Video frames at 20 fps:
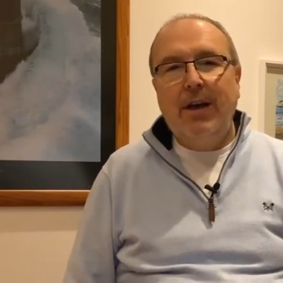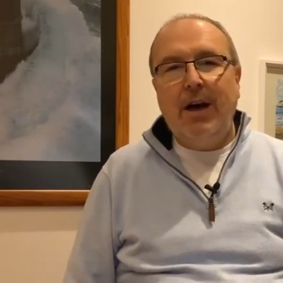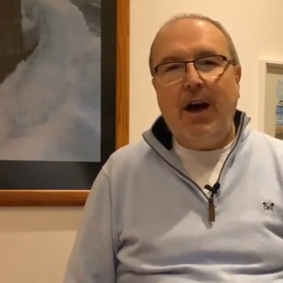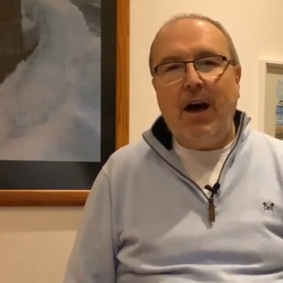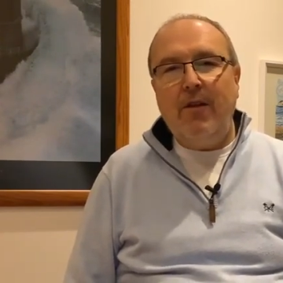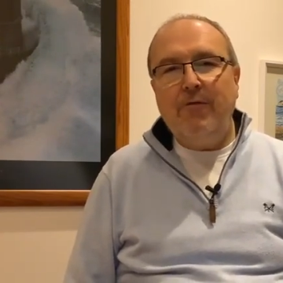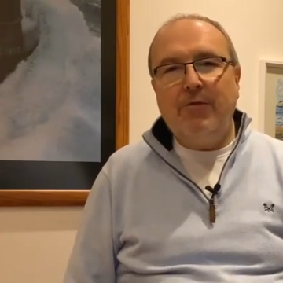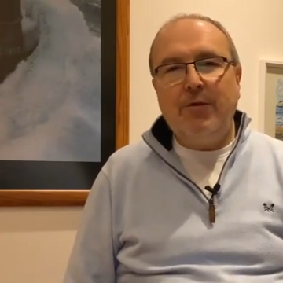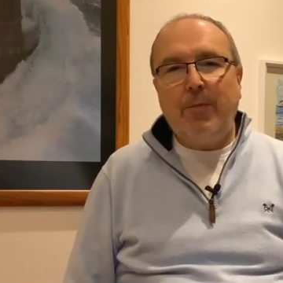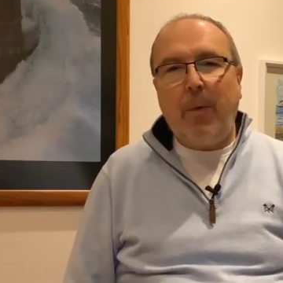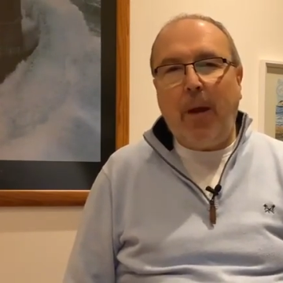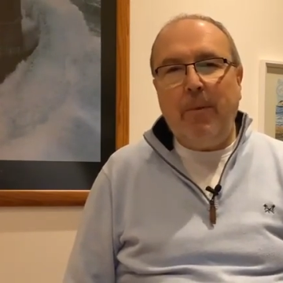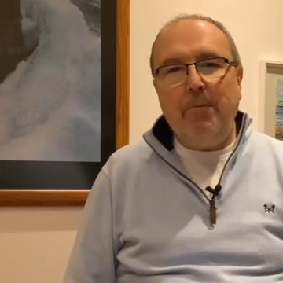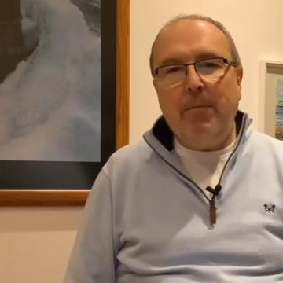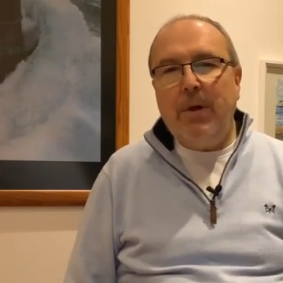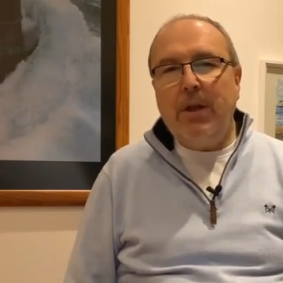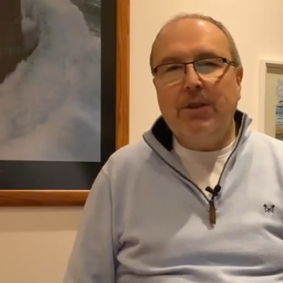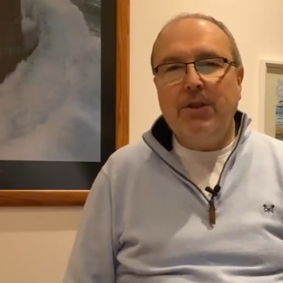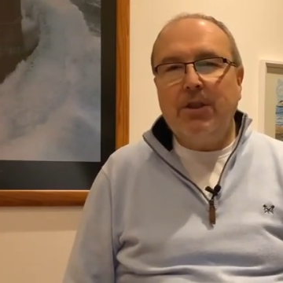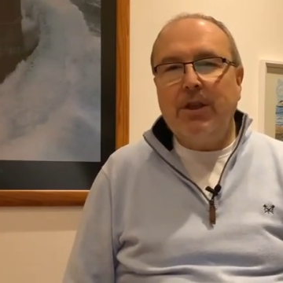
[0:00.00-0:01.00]
I've spent
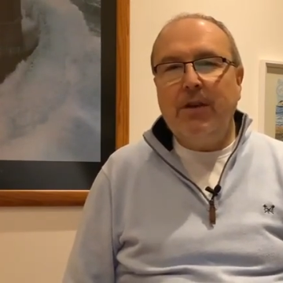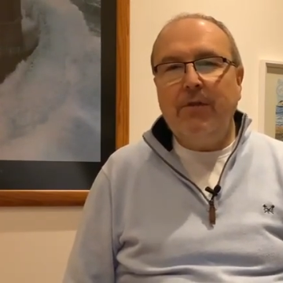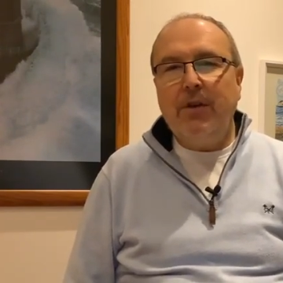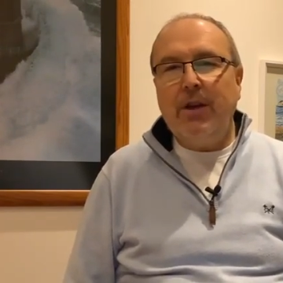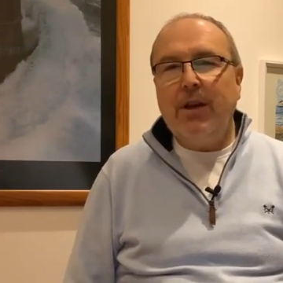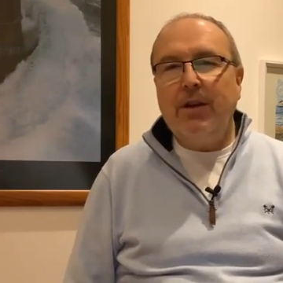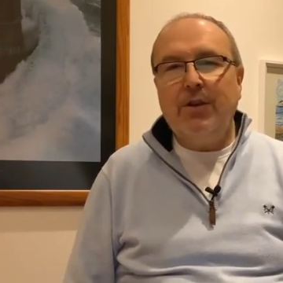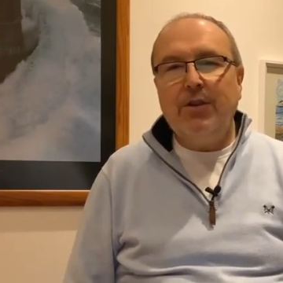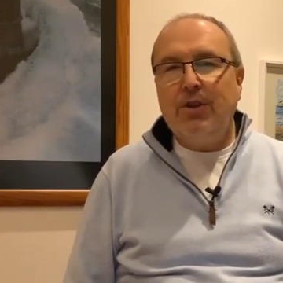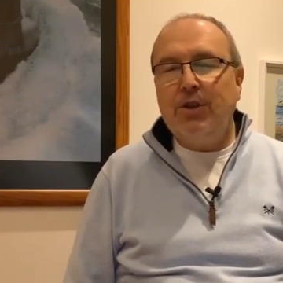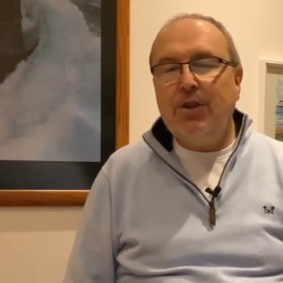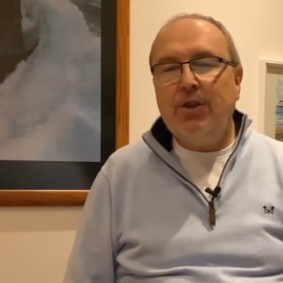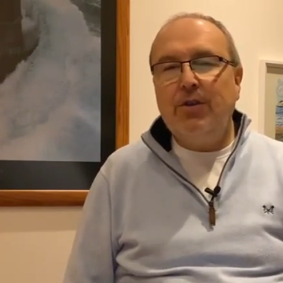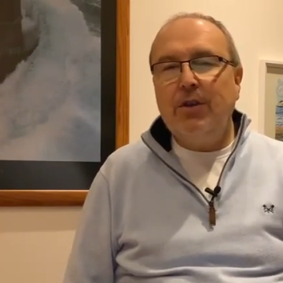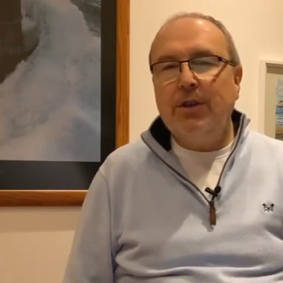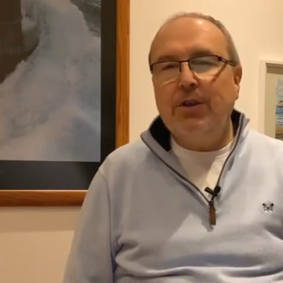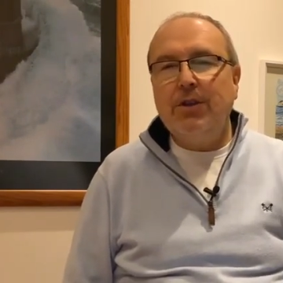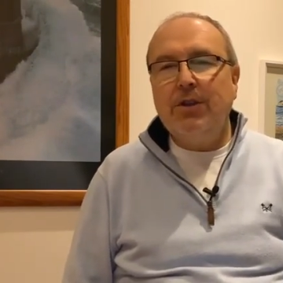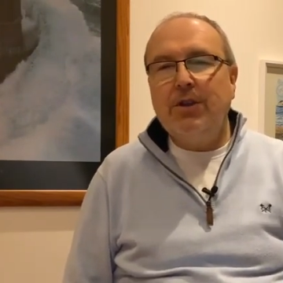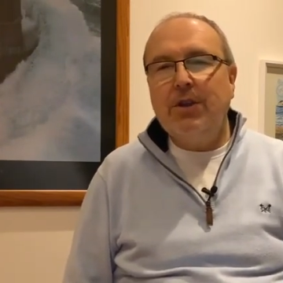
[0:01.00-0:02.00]
months living under the
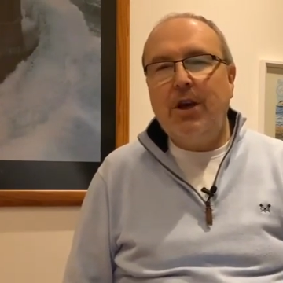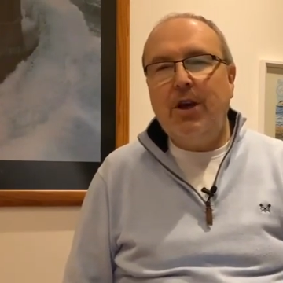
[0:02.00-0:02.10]
strictest